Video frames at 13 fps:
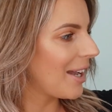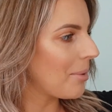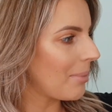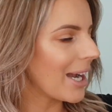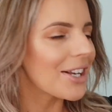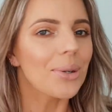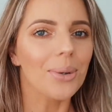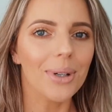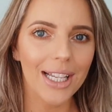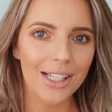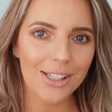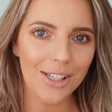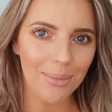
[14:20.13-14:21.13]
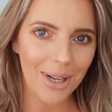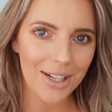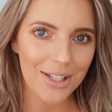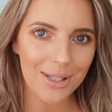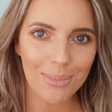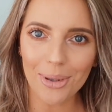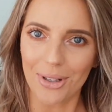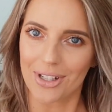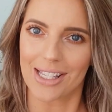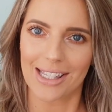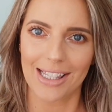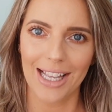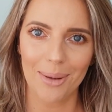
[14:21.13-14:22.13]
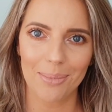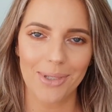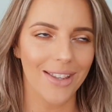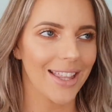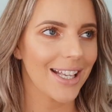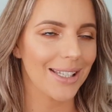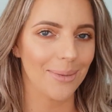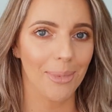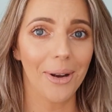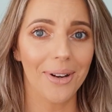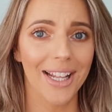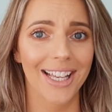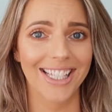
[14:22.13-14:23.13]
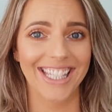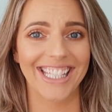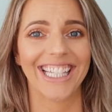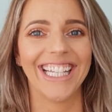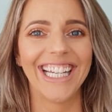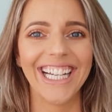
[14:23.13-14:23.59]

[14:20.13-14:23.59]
My talking so much has put it to sleep, so that's a bonus.